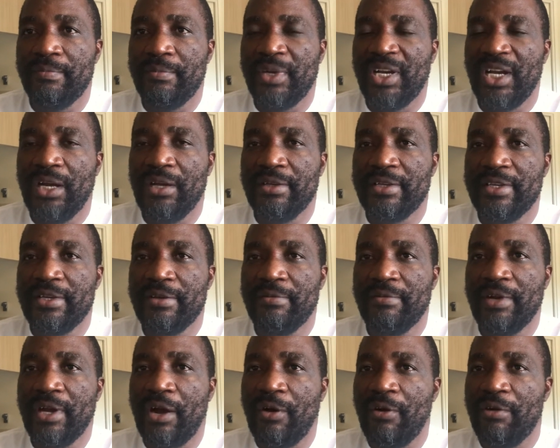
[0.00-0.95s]
our
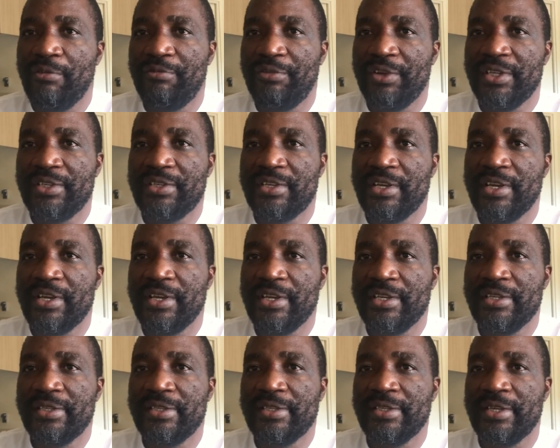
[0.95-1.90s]
first
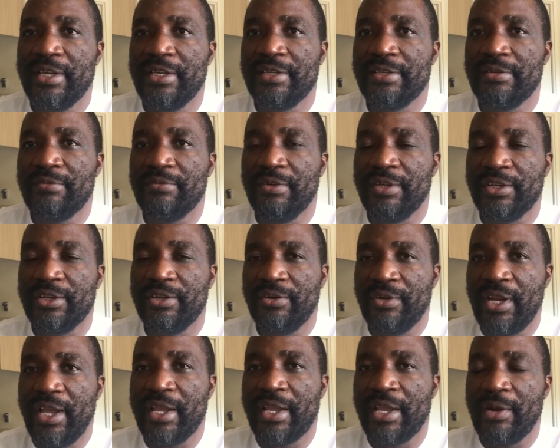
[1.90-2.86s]
years and,
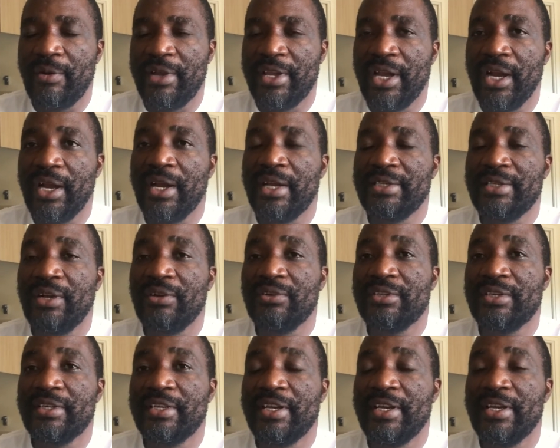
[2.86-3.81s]
like our young
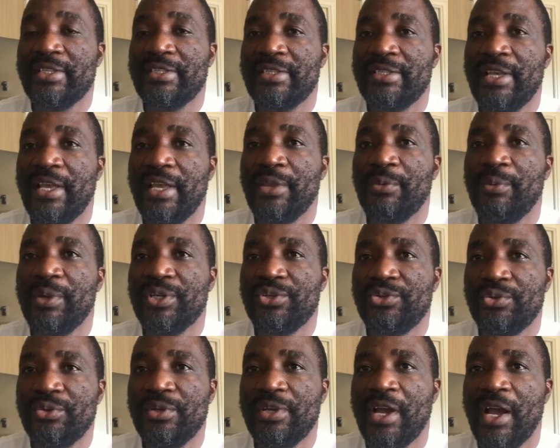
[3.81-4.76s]
adult years saying we're
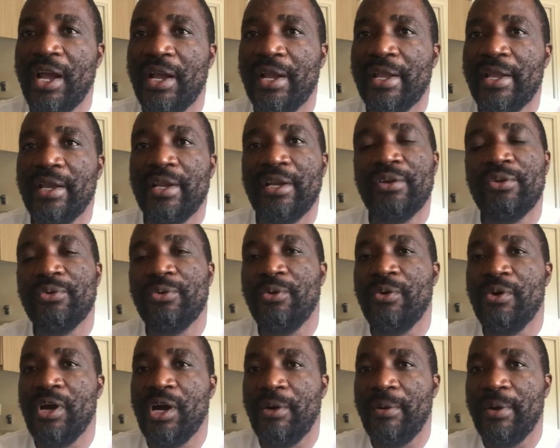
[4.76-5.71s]
too young and
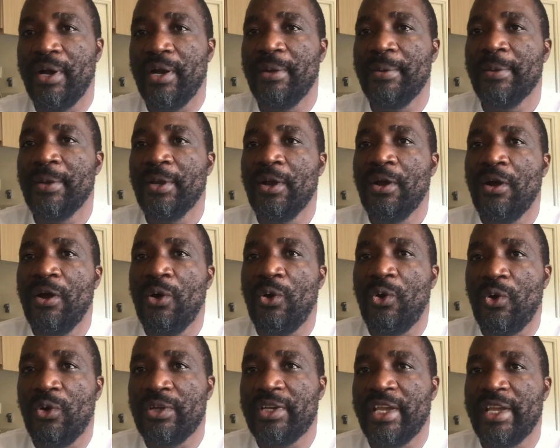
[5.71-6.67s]
our
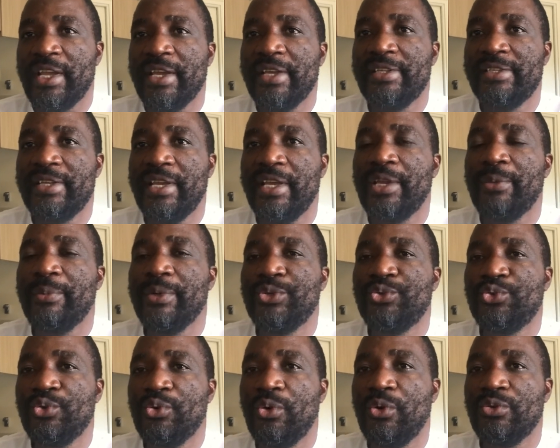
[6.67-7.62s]
older years saying we're
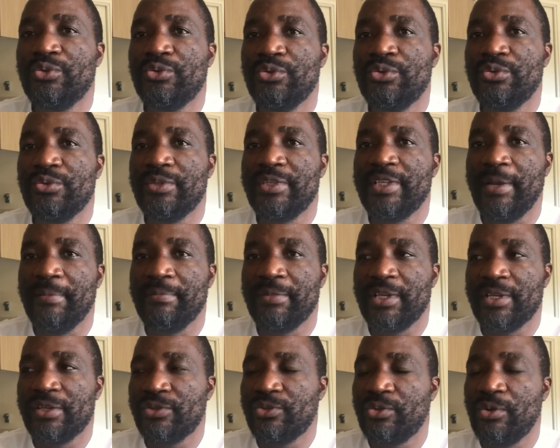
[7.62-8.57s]
too old to do
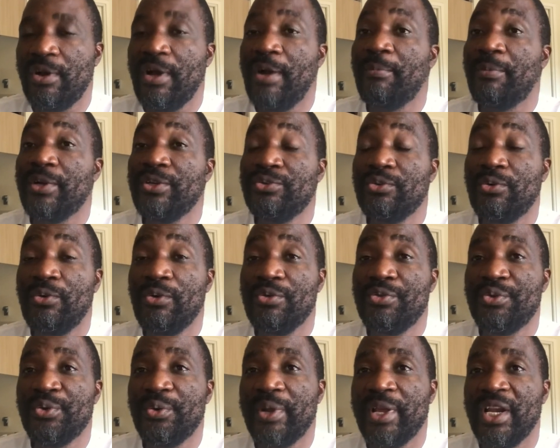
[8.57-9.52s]
something. So I'm going to go
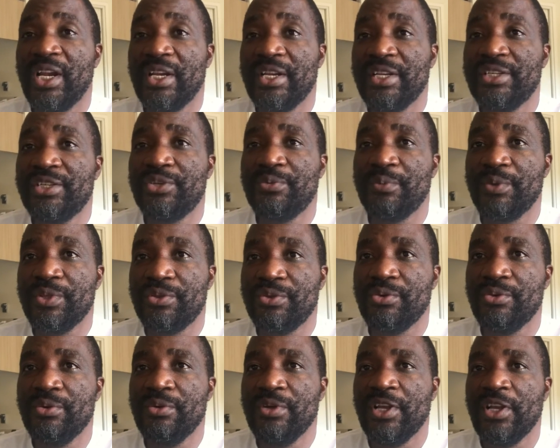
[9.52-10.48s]
through a list with
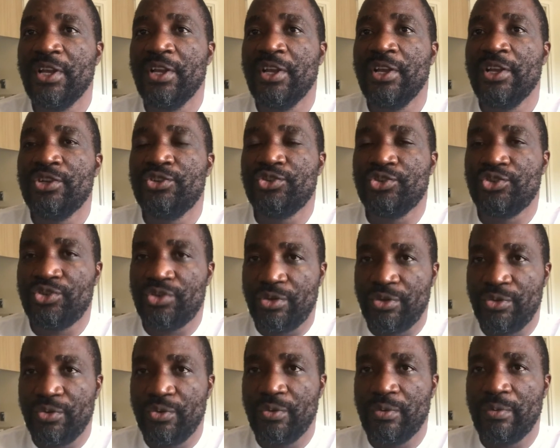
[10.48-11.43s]
you to
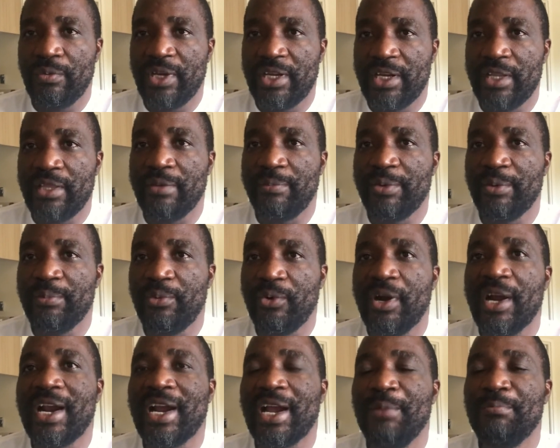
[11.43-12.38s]
show you what other
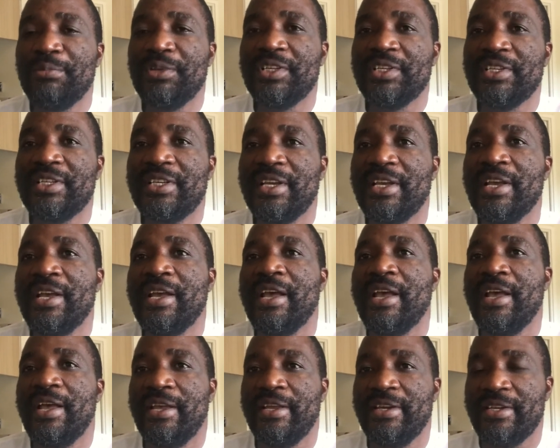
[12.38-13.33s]
people accomplished
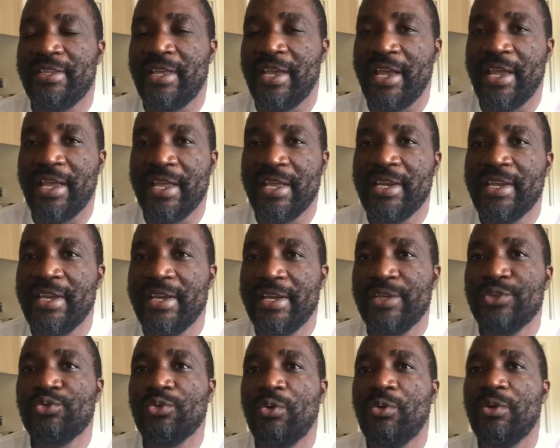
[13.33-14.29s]
in their 80
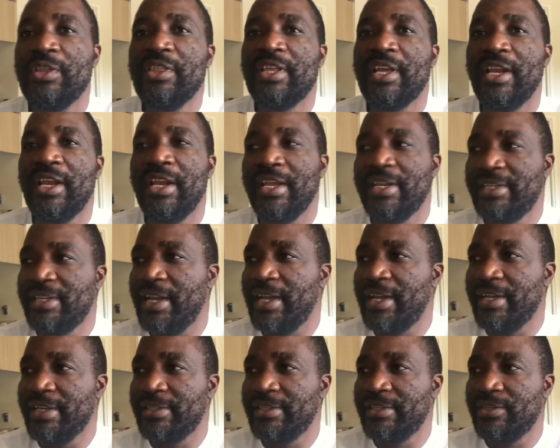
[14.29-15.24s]
years or in their later
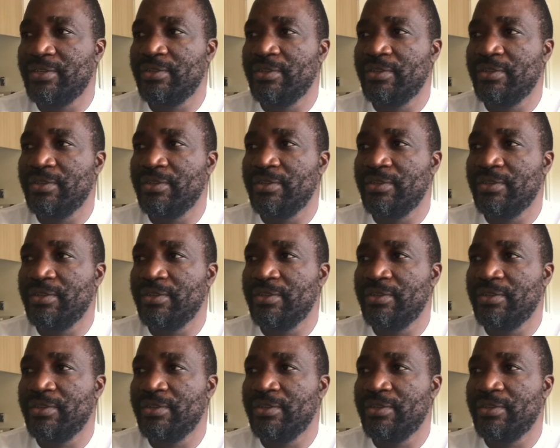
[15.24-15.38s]
years.